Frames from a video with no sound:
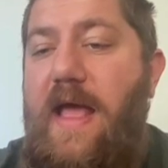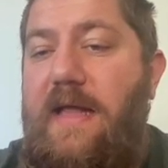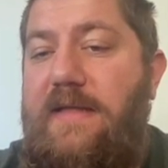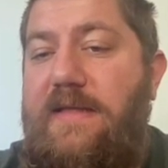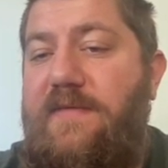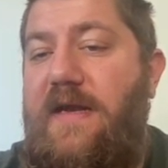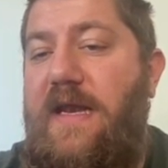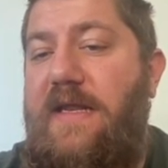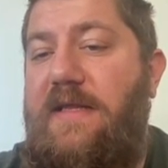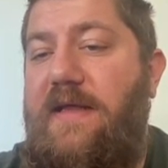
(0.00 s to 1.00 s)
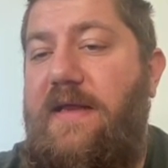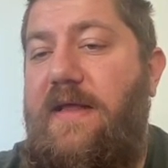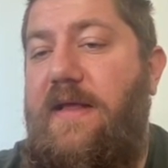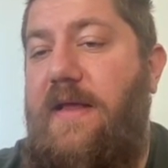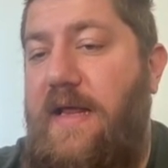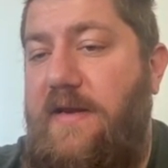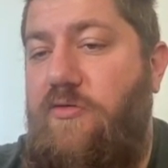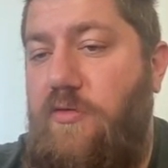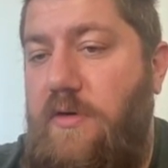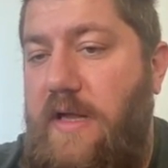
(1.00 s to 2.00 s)
And if there are any, any, any
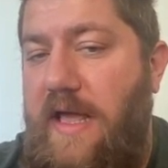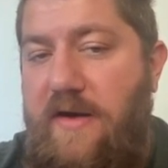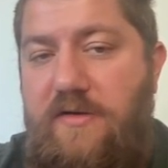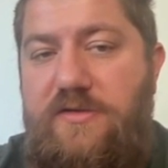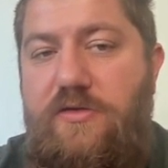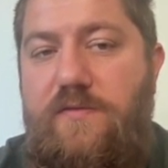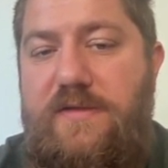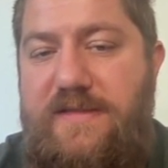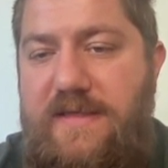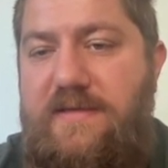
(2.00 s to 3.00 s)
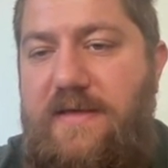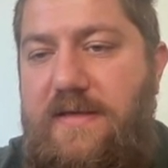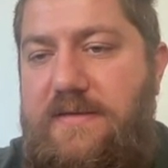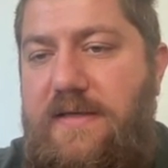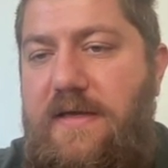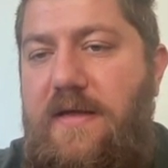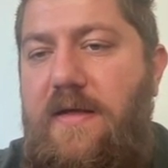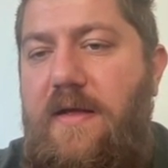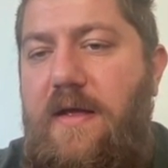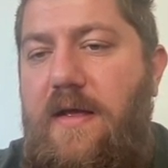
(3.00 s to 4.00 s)
errors, you will see it here.
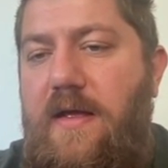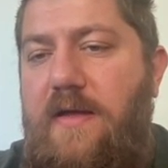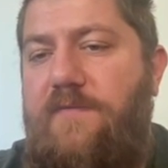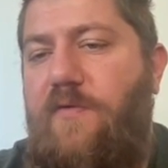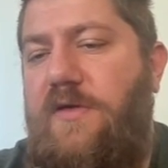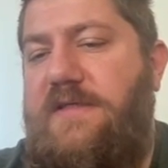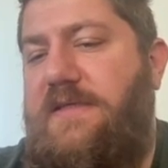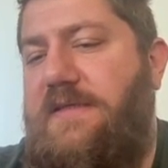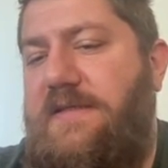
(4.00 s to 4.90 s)
Uh, for instance,